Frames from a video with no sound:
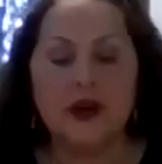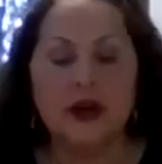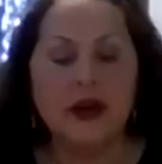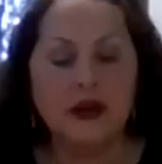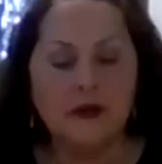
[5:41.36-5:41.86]

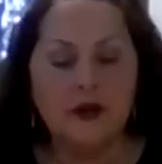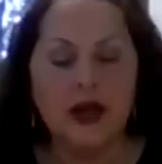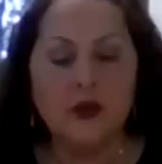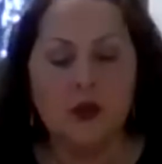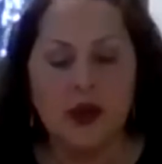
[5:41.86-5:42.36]
If
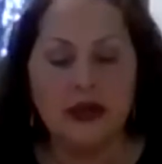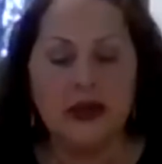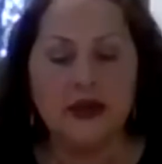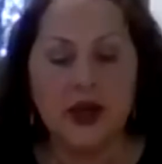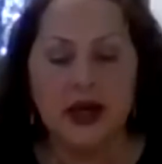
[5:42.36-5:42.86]
and when a
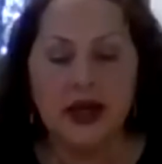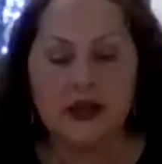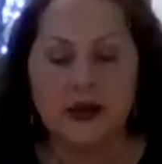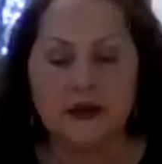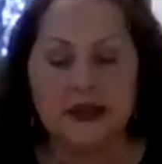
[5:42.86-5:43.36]

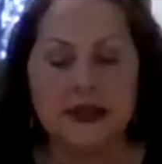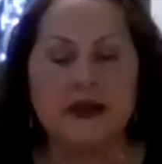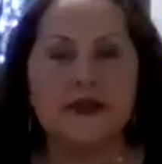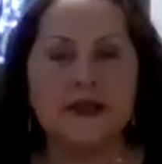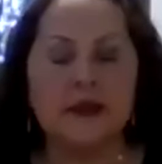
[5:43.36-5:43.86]
diagnosis
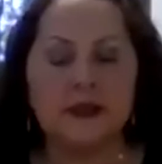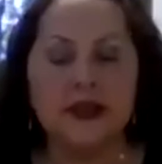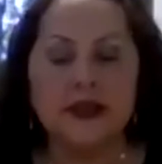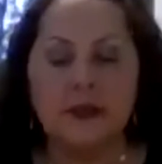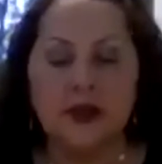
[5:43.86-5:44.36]
of
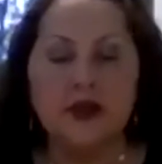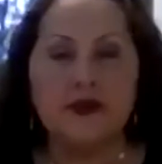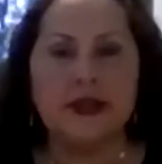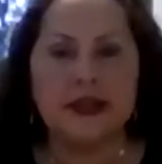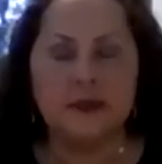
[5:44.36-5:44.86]
substance abuse
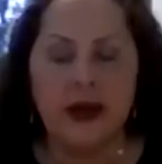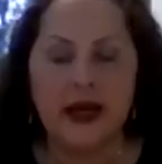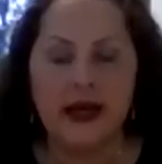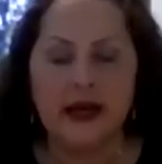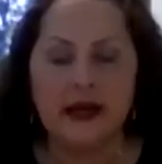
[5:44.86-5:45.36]
is
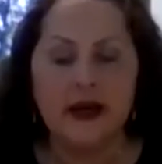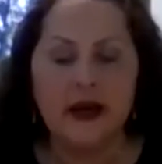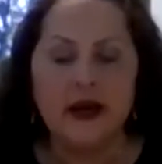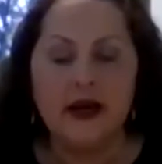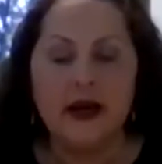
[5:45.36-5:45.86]
made,
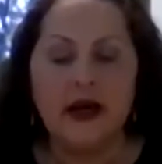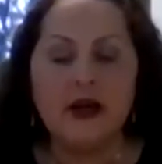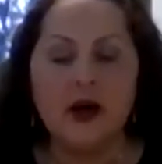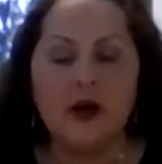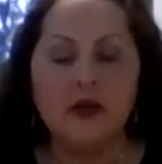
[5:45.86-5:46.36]
an
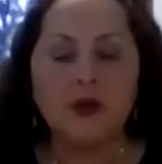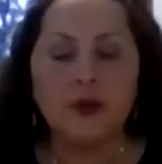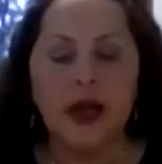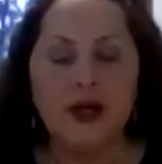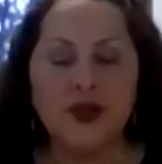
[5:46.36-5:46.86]
older
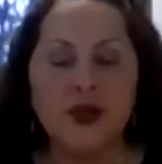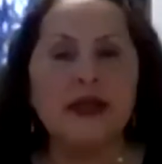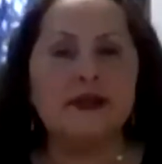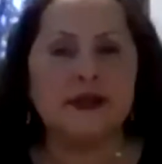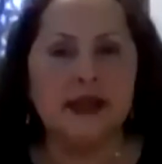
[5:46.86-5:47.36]
patient
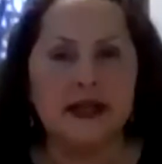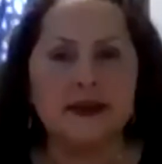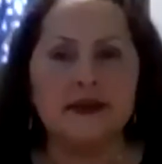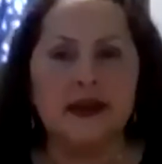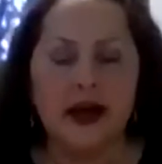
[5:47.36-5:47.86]
is less
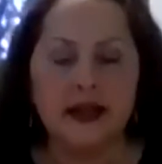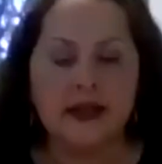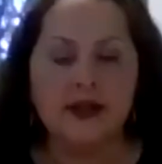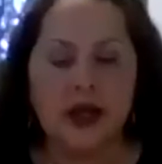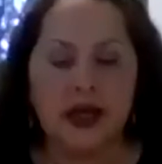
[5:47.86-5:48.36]
likely
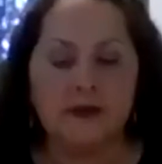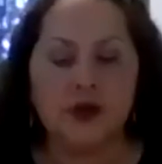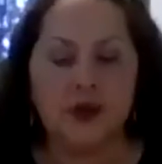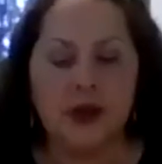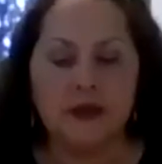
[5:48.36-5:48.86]
to have
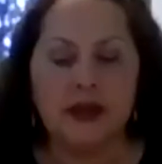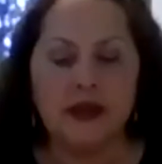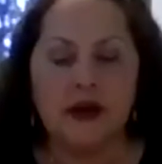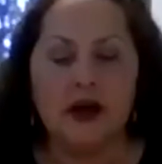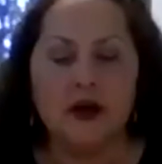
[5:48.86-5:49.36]
treatment
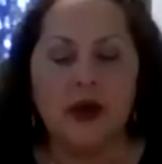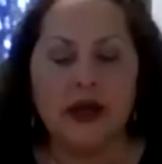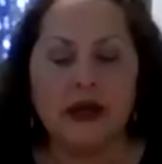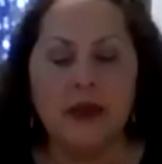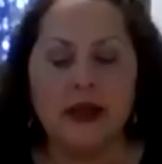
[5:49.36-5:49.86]

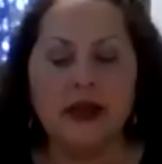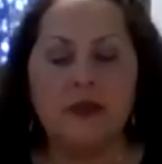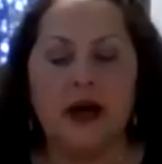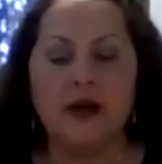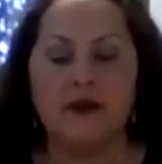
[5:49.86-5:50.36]
recommended
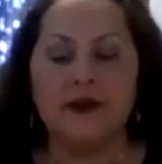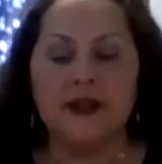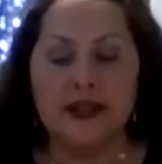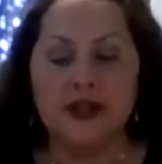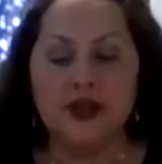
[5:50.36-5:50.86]
by their
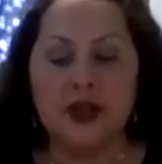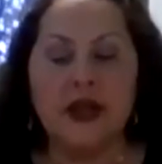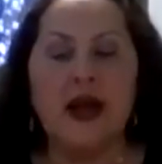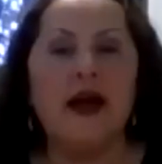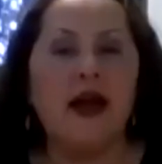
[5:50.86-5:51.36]

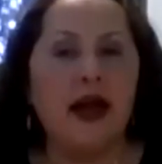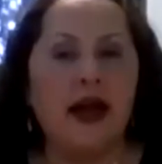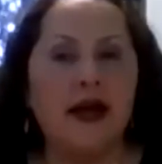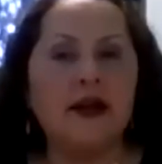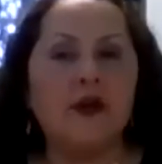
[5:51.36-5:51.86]
physician
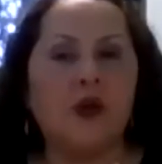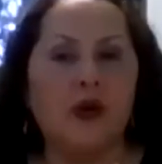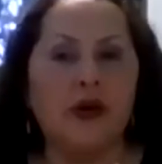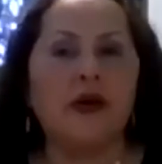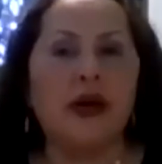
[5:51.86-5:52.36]
and/or
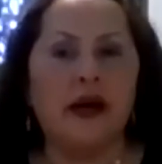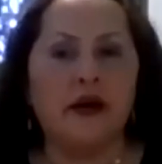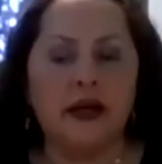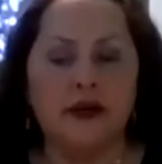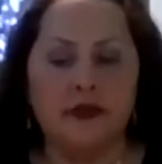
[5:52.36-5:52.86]
their
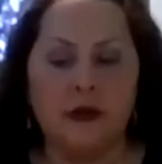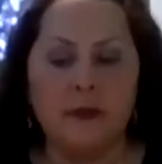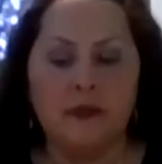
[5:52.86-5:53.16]
caregiver.